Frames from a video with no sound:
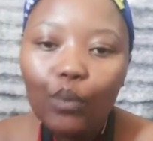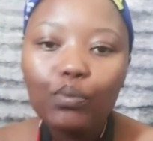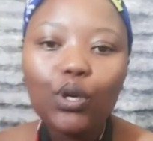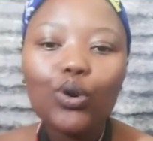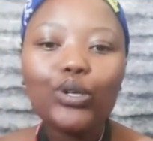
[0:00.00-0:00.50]

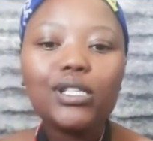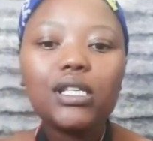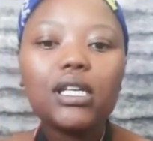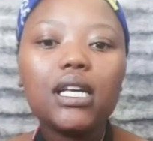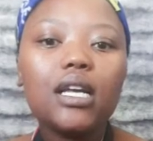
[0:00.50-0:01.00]

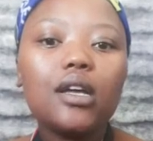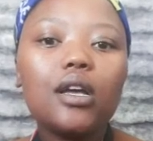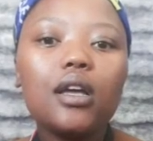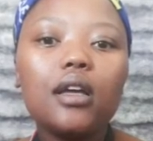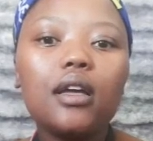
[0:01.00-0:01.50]
because
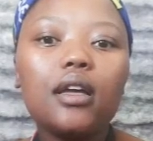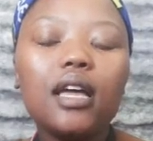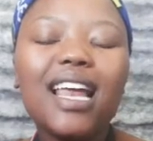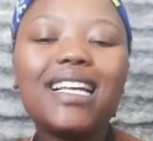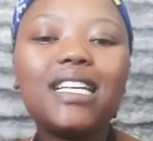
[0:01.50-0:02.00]

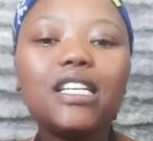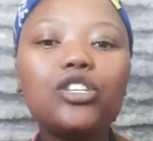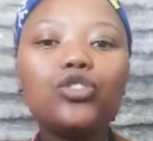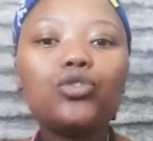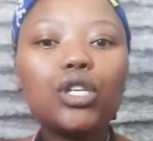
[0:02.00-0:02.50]
at
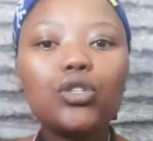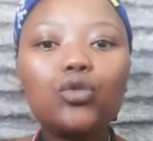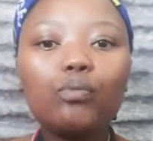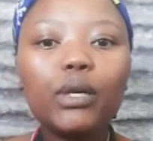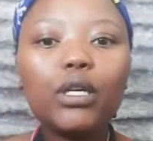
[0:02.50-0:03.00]
least you need
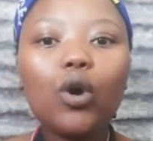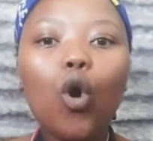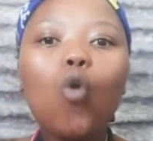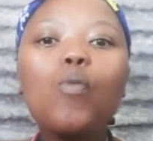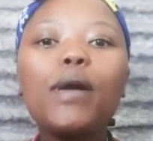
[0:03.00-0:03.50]
to be
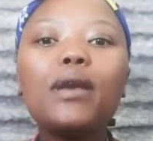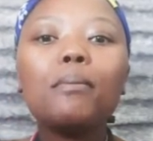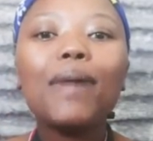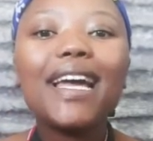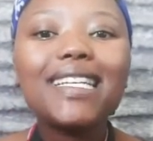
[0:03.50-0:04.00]

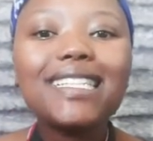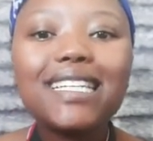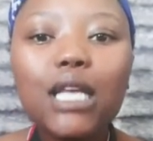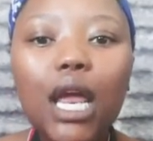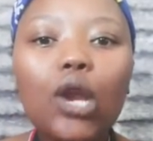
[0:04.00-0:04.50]

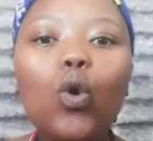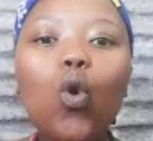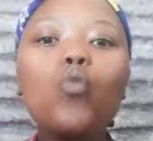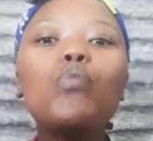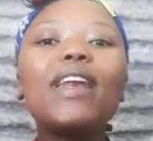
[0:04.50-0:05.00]
open-minded and
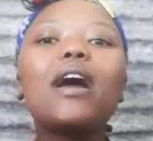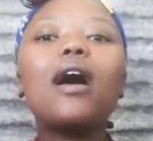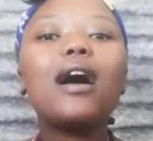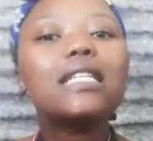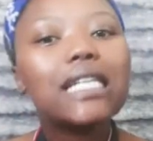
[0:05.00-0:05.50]

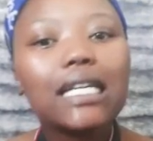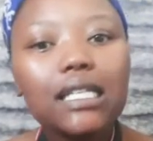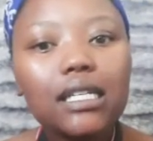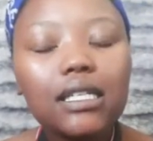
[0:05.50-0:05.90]
open-hearted